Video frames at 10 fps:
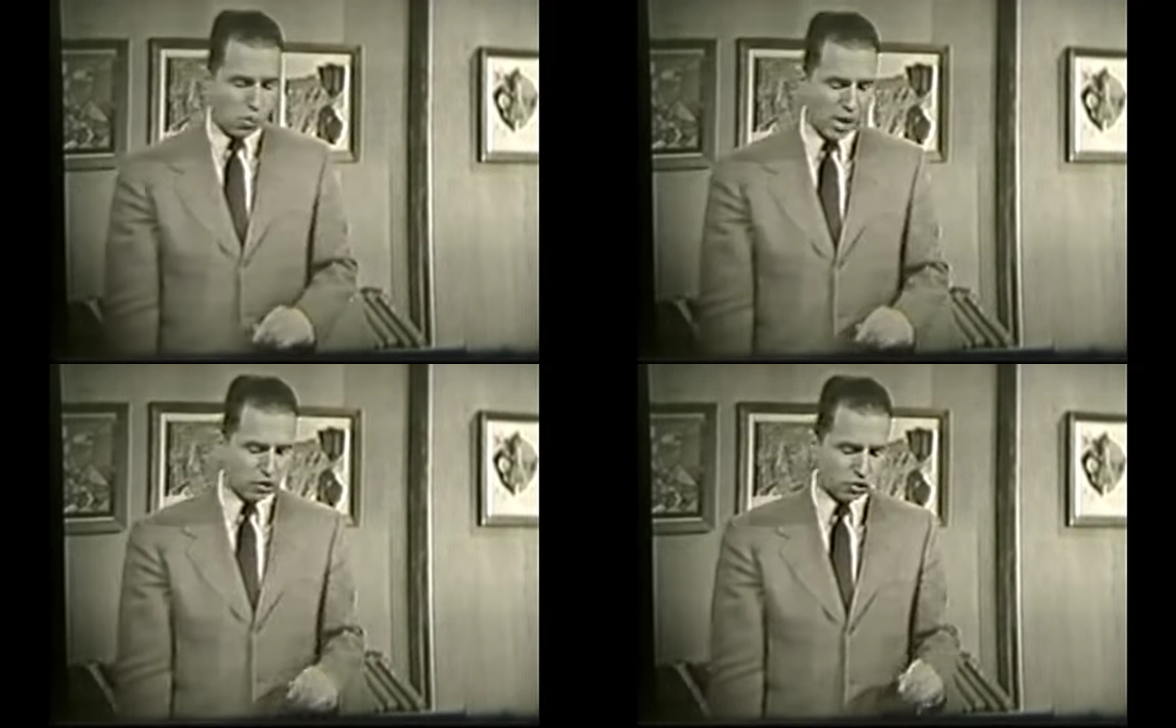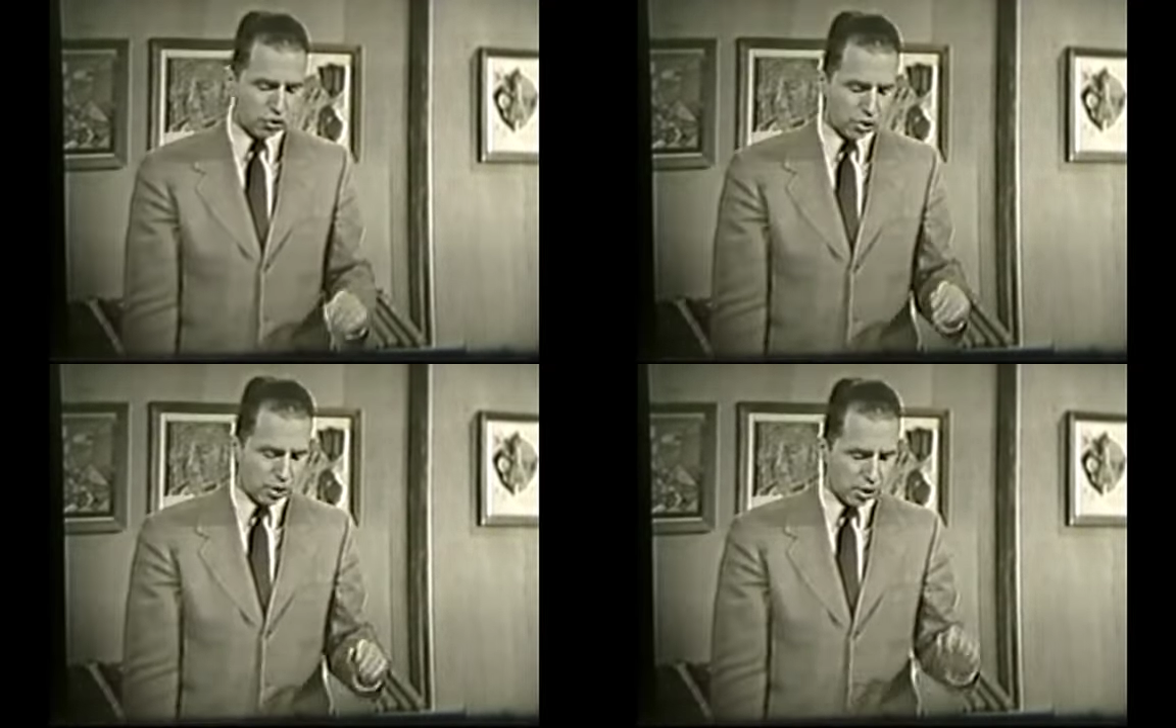
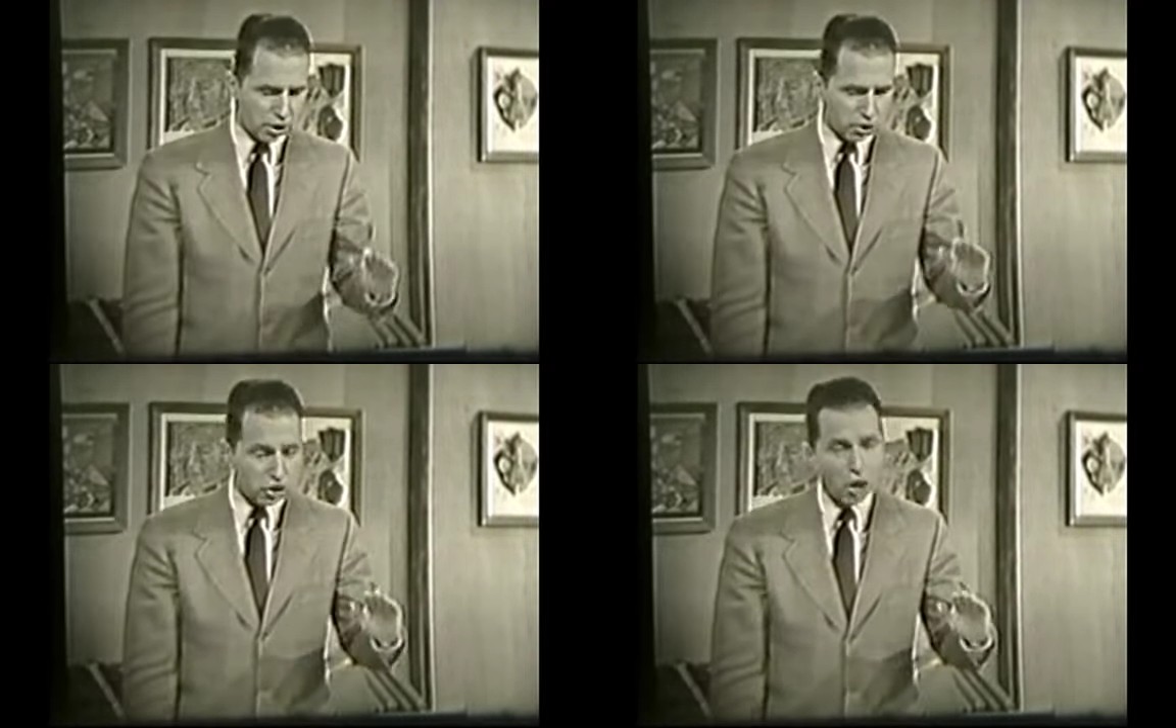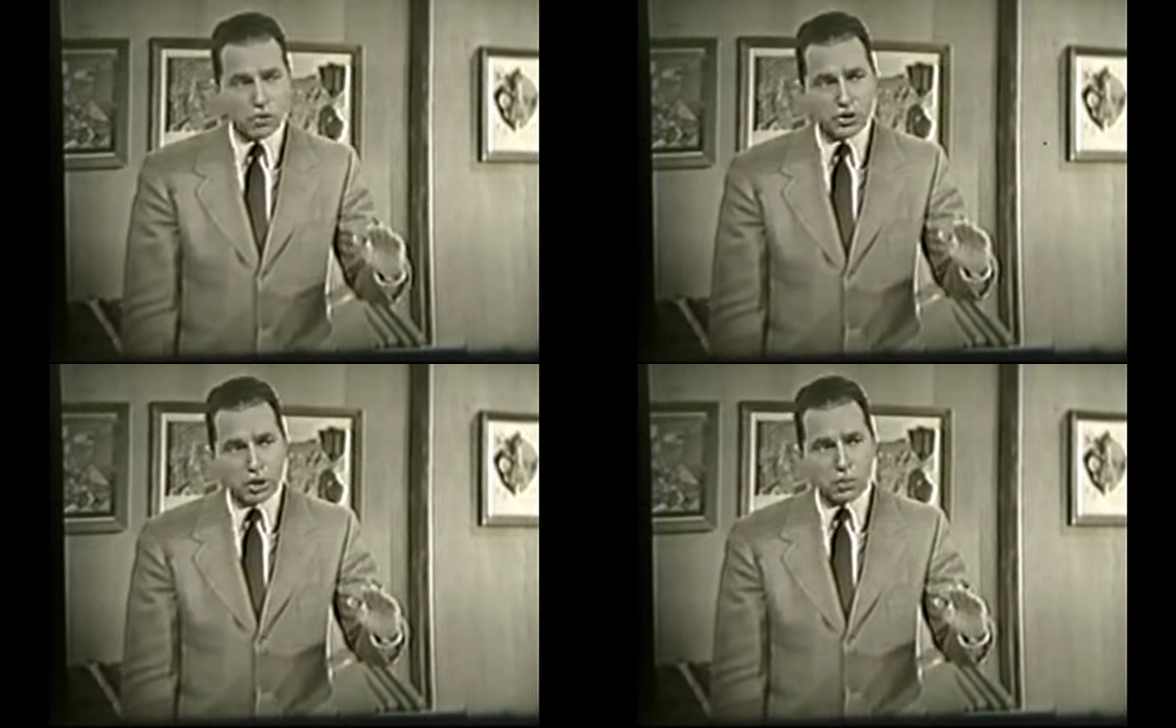which
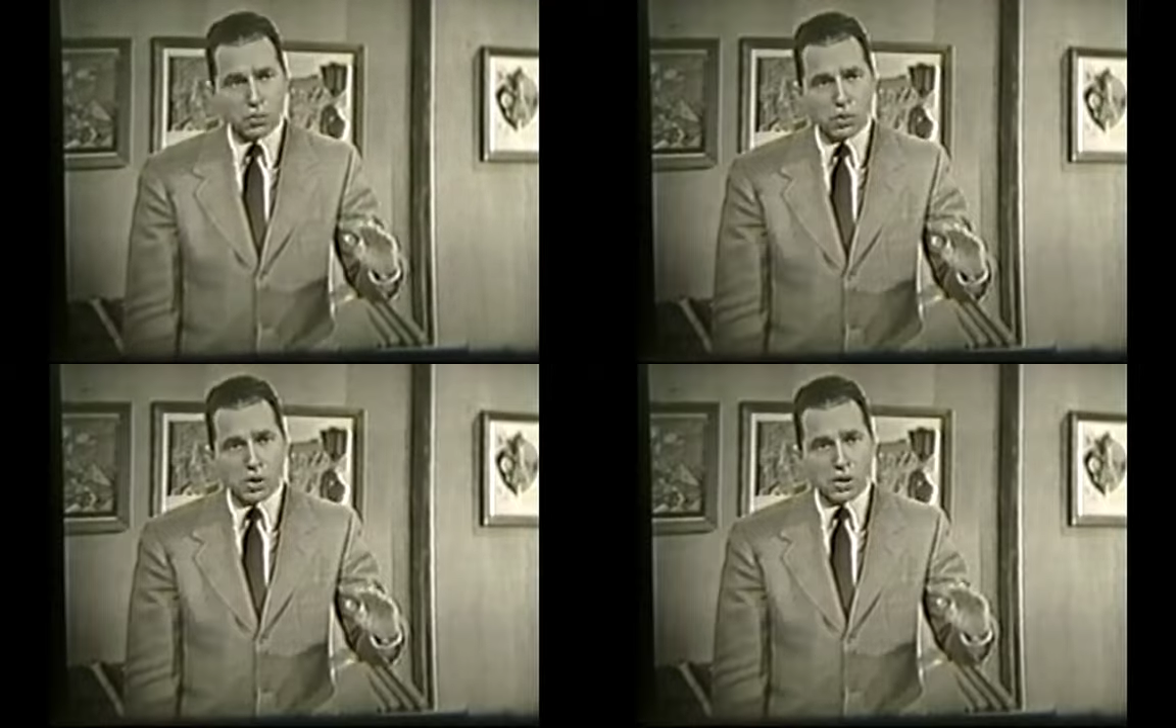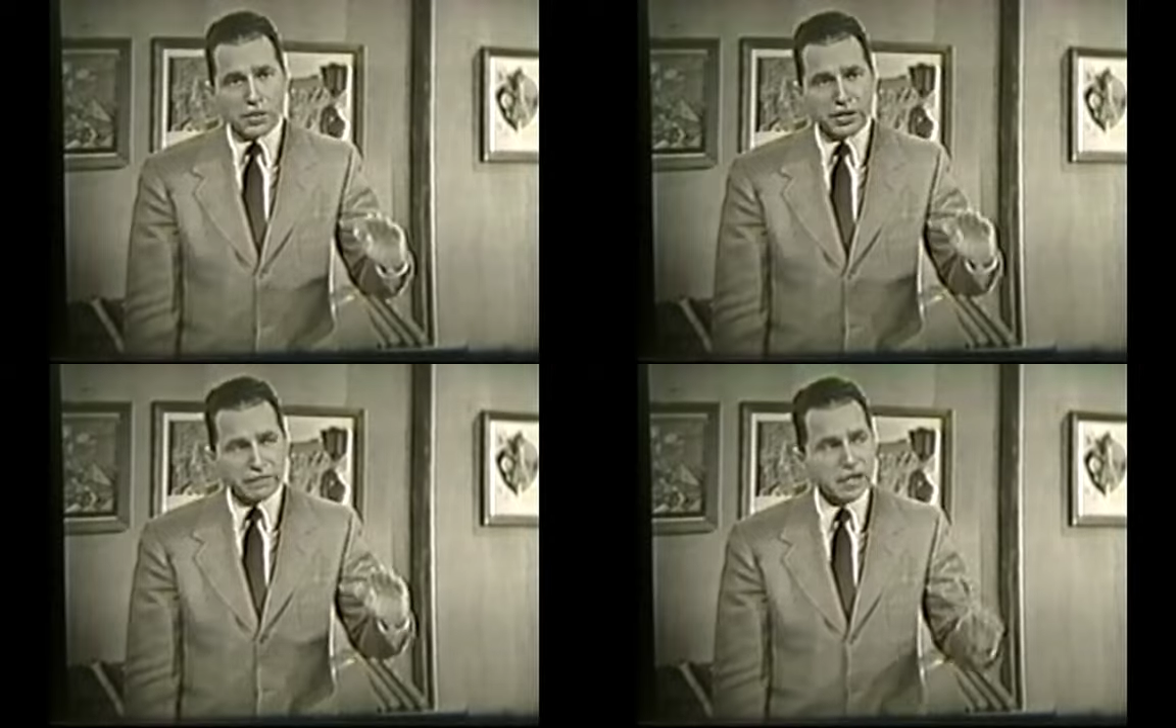shows you
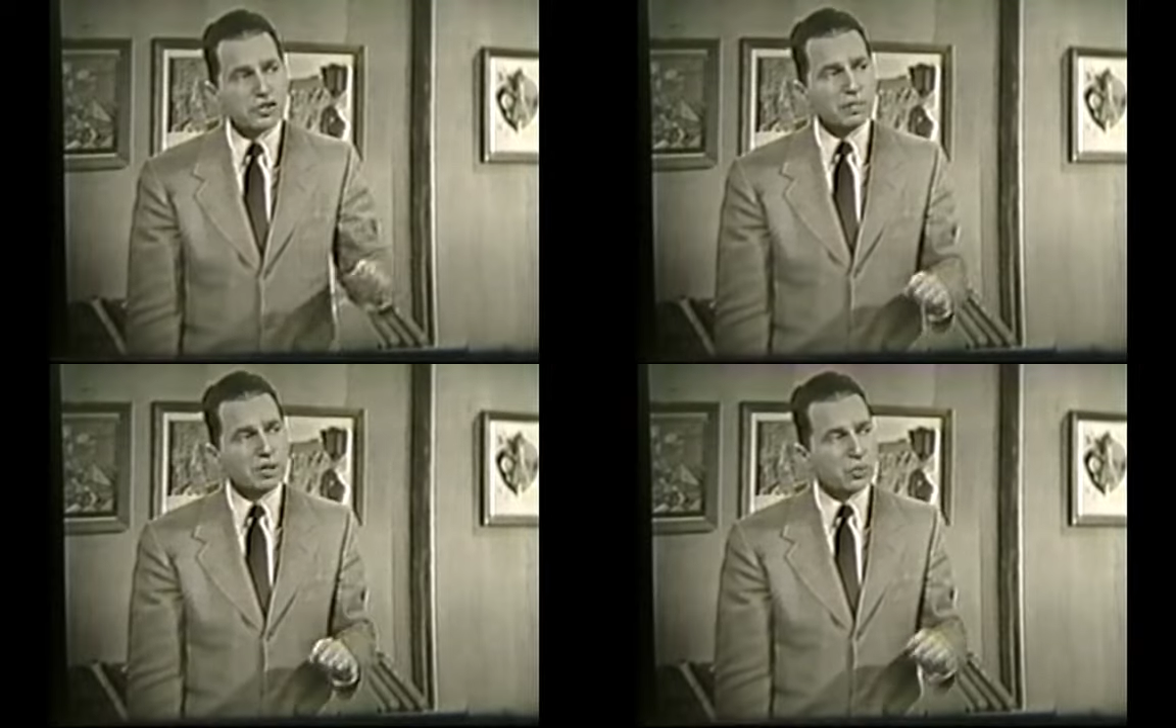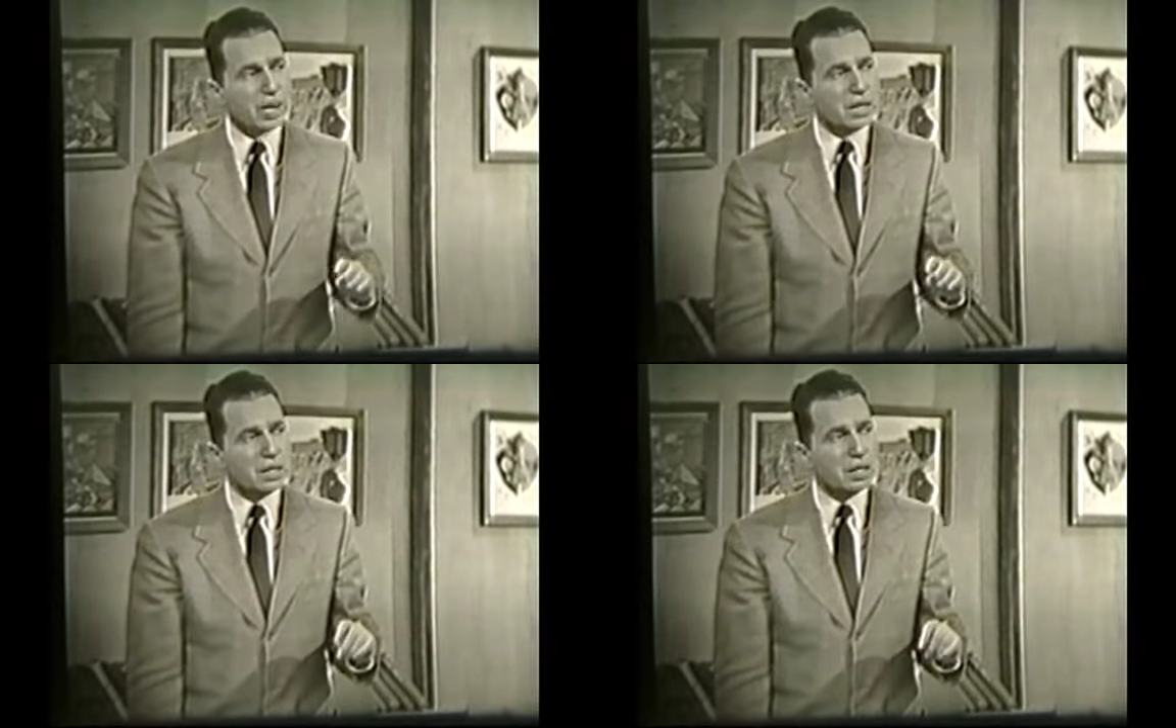the division
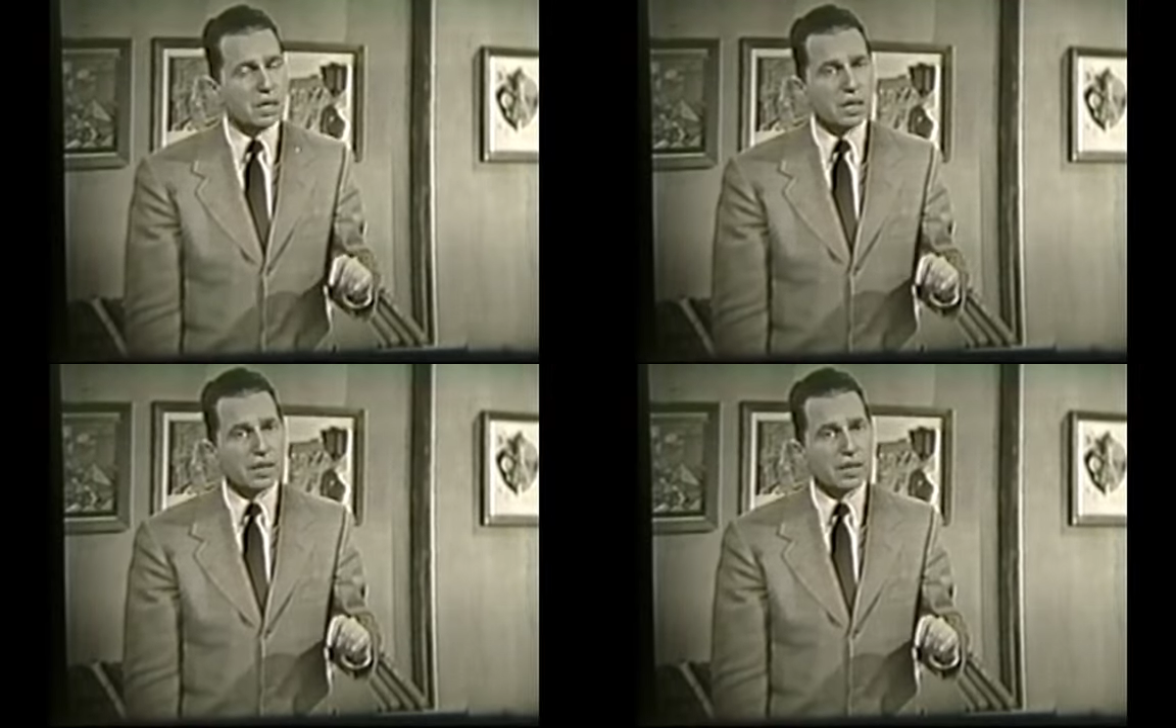between